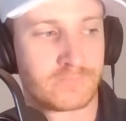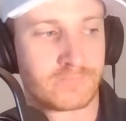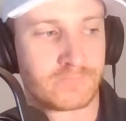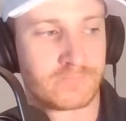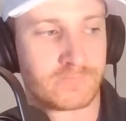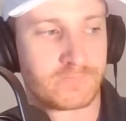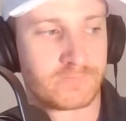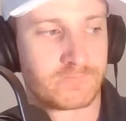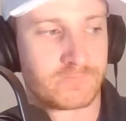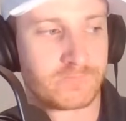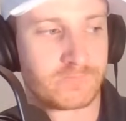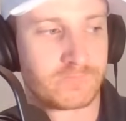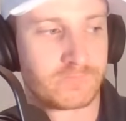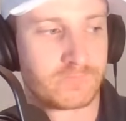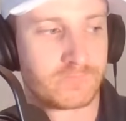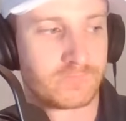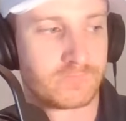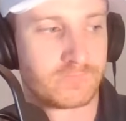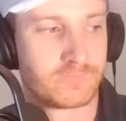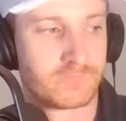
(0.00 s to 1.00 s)

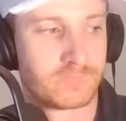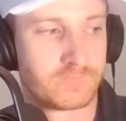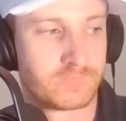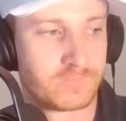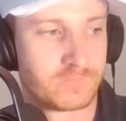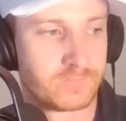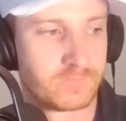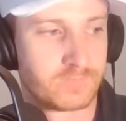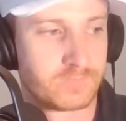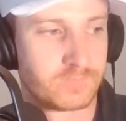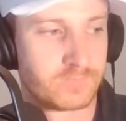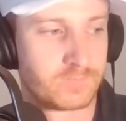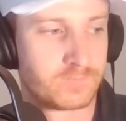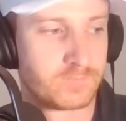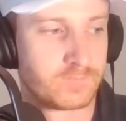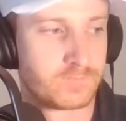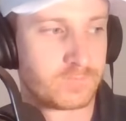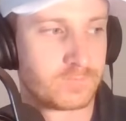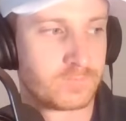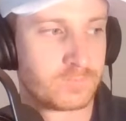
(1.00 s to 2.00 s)

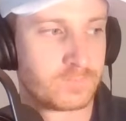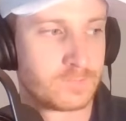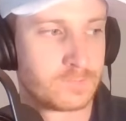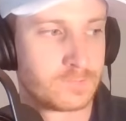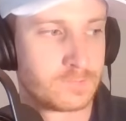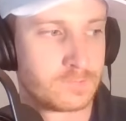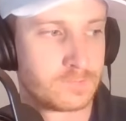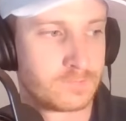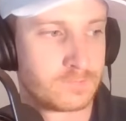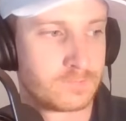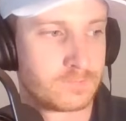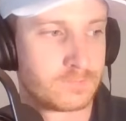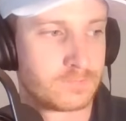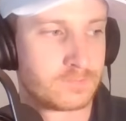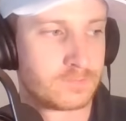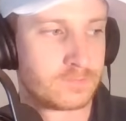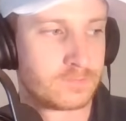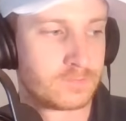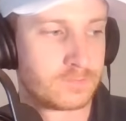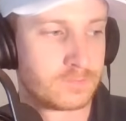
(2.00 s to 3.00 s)

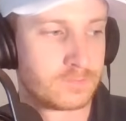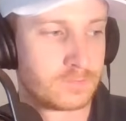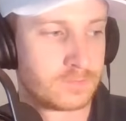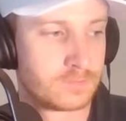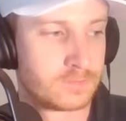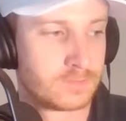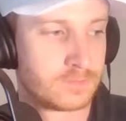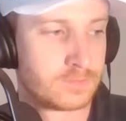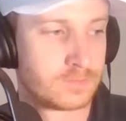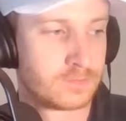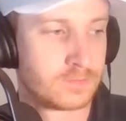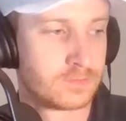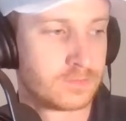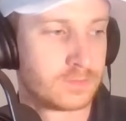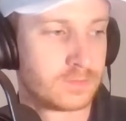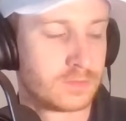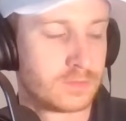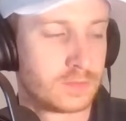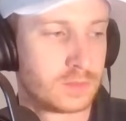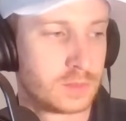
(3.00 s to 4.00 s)

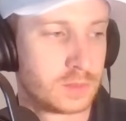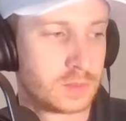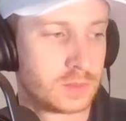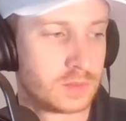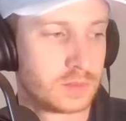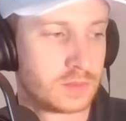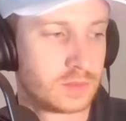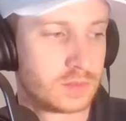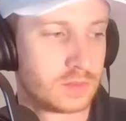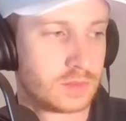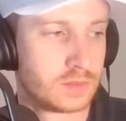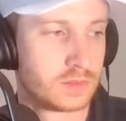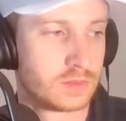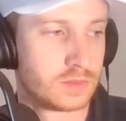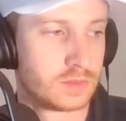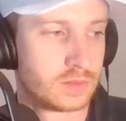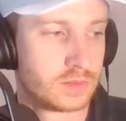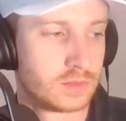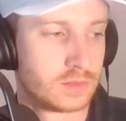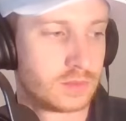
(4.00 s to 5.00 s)

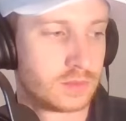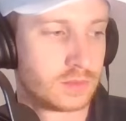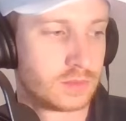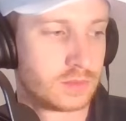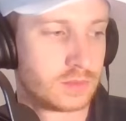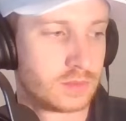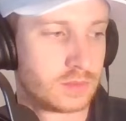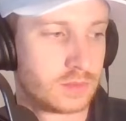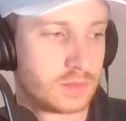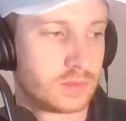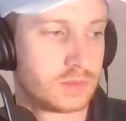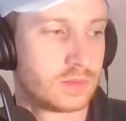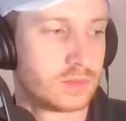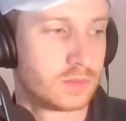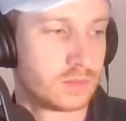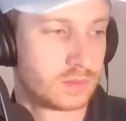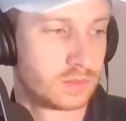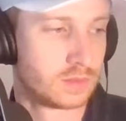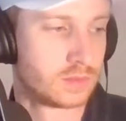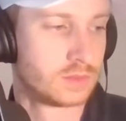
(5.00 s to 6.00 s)

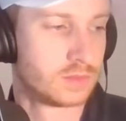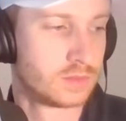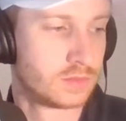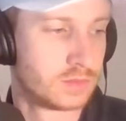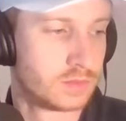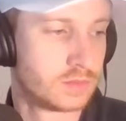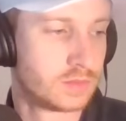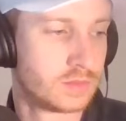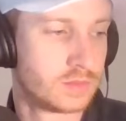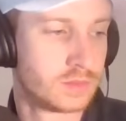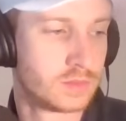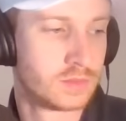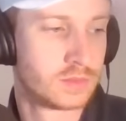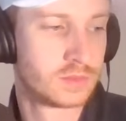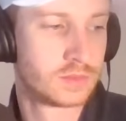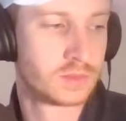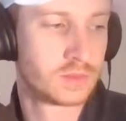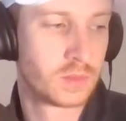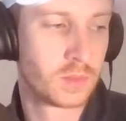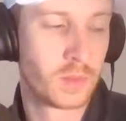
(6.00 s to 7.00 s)

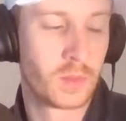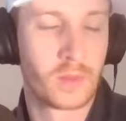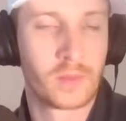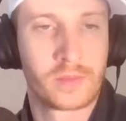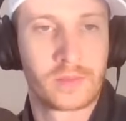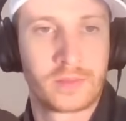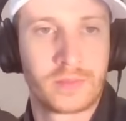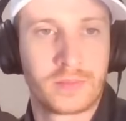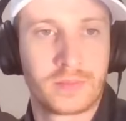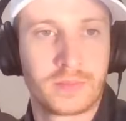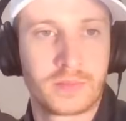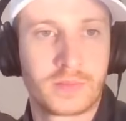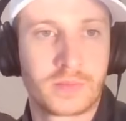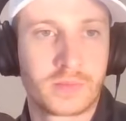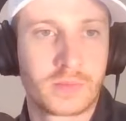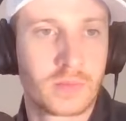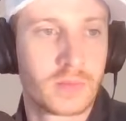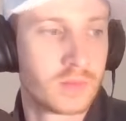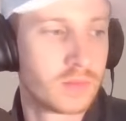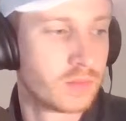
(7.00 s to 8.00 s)
The person shown says nothing.